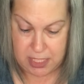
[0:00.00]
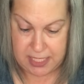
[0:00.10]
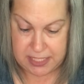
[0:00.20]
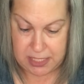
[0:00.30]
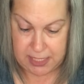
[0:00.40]

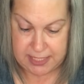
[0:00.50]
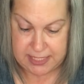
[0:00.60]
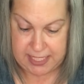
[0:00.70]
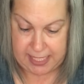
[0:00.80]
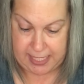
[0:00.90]
it's like
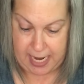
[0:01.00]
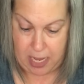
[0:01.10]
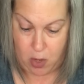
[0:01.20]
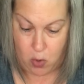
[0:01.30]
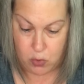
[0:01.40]
sticking
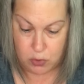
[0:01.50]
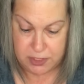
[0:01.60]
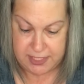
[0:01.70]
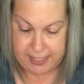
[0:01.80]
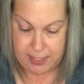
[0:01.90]
out or
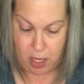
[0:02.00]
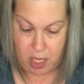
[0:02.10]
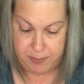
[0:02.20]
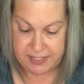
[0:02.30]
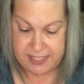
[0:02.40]
sticking
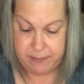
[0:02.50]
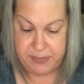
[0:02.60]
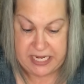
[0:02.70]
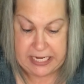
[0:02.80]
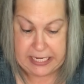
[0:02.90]
up, it's
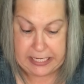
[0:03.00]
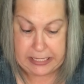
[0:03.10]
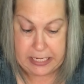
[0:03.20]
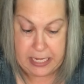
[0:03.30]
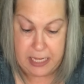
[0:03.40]

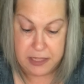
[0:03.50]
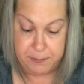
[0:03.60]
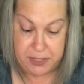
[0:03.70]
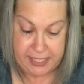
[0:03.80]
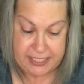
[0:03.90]
impeding the
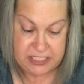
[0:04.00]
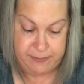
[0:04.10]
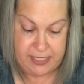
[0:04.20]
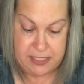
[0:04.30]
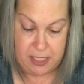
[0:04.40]

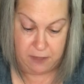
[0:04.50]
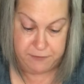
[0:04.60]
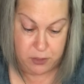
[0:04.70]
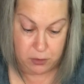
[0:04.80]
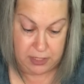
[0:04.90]
placement of
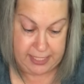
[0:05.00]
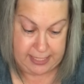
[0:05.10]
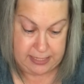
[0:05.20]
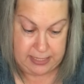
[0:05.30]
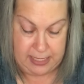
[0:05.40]
your
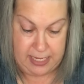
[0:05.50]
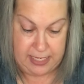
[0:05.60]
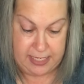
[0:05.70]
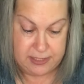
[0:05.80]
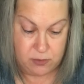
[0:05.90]
lid.
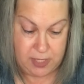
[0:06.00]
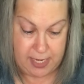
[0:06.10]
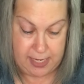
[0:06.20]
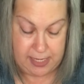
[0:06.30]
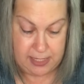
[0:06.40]
It's
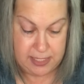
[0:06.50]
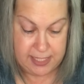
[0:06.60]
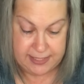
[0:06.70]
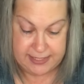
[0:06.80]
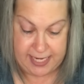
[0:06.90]
okay, you
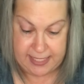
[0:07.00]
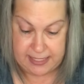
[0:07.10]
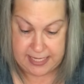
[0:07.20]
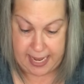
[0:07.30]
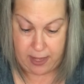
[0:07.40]
can sand
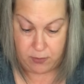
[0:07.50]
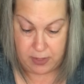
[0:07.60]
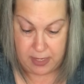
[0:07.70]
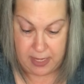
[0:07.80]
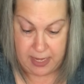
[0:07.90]
it down.